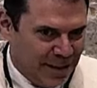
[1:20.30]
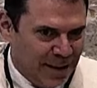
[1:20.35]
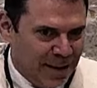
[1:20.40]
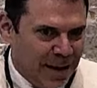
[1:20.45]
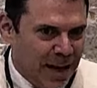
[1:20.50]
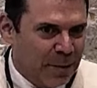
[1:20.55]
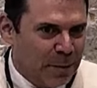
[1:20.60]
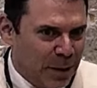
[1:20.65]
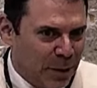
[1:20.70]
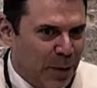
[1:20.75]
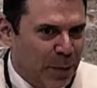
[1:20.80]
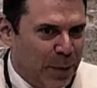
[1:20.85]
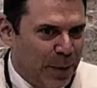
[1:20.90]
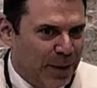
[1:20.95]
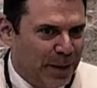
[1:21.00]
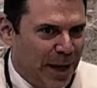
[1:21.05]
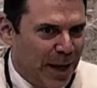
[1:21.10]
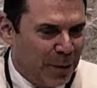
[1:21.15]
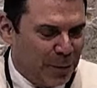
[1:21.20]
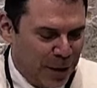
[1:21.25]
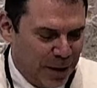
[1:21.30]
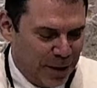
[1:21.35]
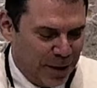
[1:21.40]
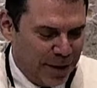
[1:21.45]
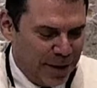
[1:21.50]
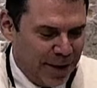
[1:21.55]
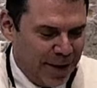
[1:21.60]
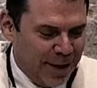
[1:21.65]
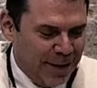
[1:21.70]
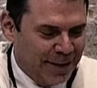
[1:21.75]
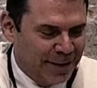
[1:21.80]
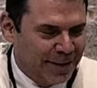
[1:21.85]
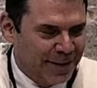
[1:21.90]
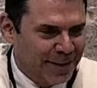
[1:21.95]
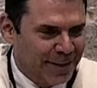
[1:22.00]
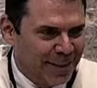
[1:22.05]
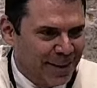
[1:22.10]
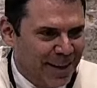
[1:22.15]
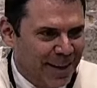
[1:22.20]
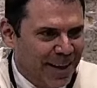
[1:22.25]
Let me repeat that one, okay?
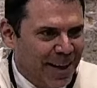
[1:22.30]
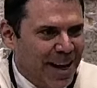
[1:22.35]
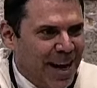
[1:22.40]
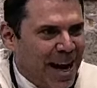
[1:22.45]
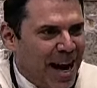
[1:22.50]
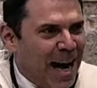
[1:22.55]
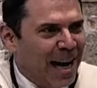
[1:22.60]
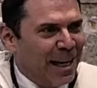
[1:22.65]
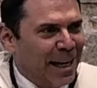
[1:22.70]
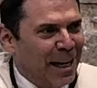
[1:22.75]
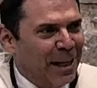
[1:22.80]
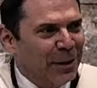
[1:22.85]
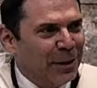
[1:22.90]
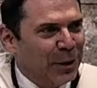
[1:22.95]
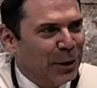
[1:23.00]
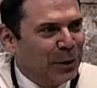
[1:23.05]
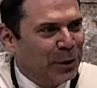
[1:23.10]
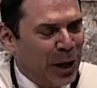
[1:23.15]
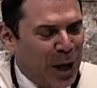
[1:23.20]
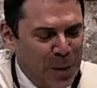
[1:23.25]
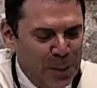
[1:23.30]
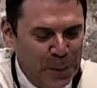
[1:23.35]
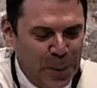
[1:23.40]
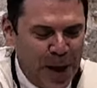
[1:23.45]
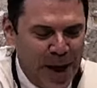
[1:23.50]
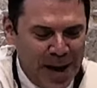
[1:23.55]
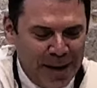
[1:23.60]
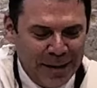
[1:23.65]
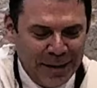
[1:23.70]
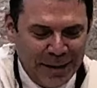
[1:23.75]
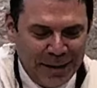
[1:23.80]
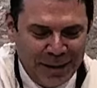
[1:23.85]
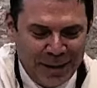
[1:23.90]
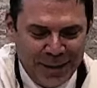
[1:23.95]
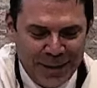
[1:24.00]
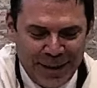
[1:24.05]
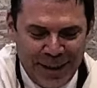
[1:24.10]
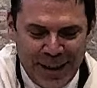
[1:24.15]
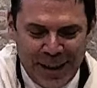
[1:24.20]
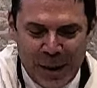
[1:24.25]
I entered 10
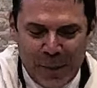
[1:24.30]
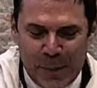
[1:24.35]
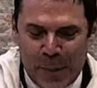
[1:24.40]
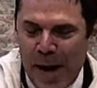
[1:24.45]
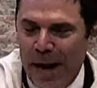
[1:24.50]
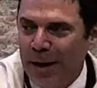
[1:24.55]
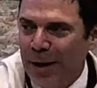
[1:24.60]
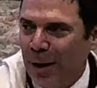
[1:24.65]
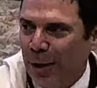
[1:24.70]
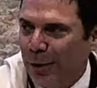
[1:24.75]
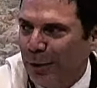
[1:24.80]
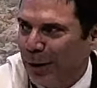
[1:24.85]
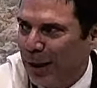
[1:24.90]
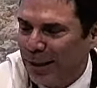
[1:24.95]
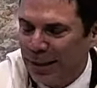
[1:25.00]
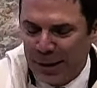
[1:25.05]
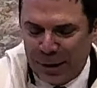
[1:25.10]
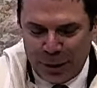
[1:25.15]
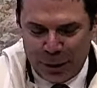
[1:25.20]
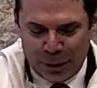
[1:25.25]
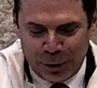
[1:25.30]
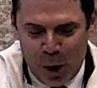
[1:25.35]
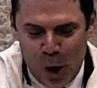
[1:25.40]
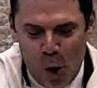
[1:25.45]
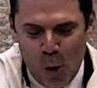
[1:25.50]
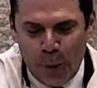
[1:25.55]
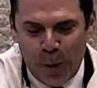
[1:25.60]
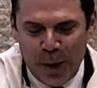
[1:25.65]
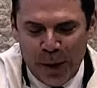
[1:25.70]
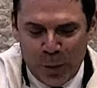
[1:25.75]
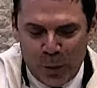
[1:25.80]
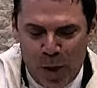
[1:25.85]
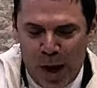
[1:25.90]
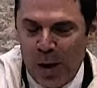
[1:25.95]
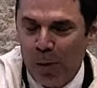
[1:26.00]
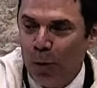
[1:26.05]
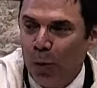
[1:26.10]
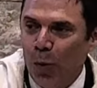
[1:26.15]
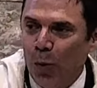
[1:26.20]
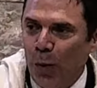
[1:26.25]
puns in a pun contest, hoping
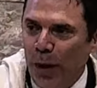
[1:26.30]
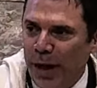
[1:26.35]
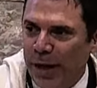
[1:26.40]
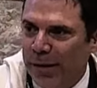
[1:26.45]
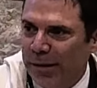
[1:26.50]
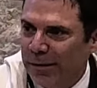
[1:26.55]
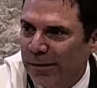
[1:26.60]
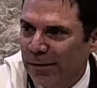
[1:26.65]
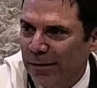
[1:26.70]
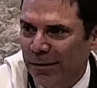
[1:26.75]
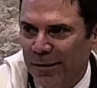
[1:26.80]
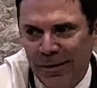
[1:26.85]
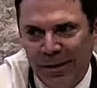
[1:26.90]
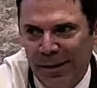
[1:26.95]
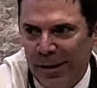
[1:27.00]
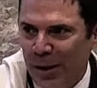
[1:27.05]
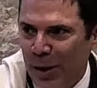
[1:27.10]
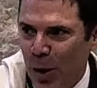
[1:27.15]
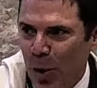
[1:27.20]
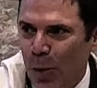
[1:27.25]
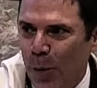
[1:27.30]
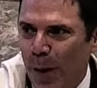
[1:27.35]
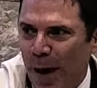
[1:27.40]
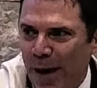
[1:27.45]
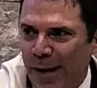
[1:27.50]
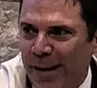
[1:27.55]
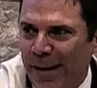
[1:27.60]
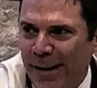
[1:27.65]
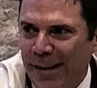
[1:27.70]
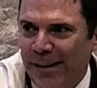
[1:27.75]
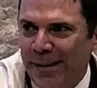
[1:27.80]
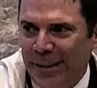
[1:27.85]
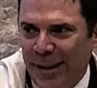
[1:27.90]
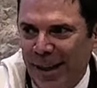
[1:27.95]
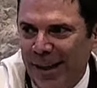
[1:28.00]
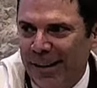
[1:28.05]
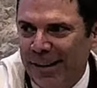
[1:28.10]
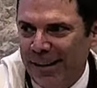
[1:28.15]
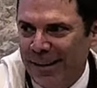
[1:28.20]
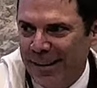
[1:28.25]
one would win. No pun
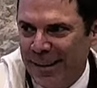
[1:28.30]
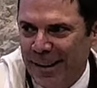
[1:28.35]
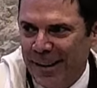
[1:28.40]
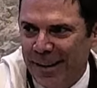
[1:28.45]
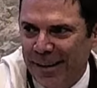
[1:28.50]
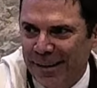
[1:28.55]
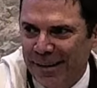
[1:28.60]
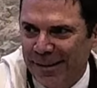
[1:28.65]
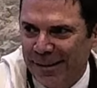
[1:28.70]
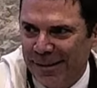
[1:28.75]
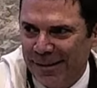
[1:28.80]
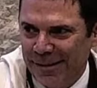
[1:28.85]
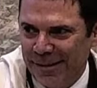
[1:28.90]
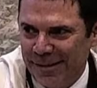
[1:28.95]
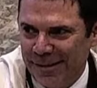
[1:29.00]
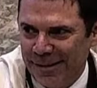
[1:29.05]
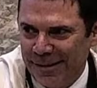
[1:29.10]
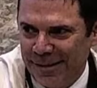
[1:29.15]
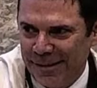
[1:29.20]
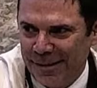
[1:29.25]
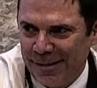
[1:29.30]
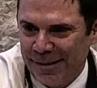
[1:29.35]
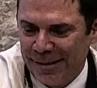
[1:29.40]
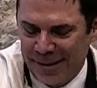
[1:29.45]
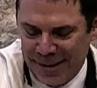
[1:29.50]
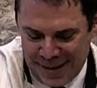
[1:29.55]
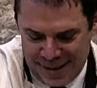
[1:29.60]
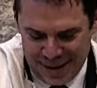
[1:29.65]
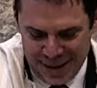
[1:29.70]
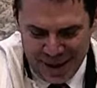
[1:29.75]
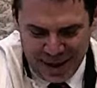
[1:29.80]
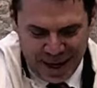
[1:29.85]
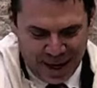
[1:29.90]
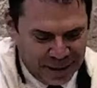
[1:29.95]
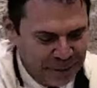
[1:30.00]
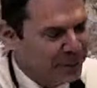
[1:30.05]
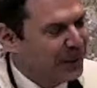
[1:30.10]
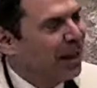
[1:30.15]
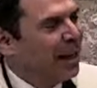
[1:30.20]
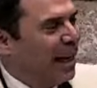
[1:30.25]
intended.
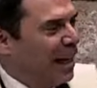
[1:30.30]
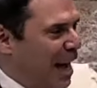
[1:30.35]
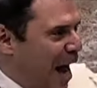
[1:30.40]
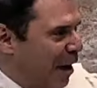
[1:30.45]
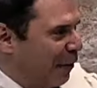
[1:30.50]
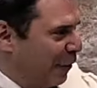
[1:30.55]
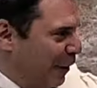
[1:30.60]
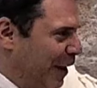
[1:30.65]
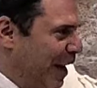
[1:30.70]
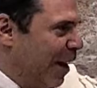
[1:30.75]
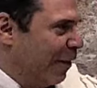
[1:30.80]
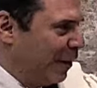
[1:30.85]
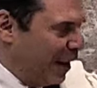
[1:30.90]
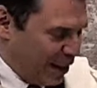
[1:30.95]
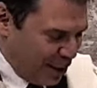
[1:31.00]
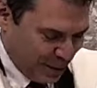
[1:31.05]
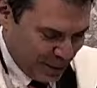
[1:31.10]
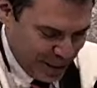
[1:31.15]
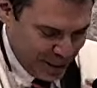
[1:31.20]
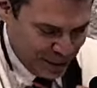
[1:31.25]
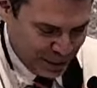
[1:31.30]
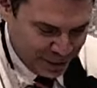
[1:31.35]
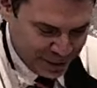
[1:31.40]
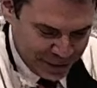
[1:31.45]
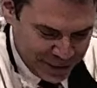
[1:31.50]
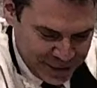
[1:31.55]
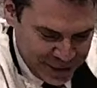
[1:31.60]
Okay, enough, I know.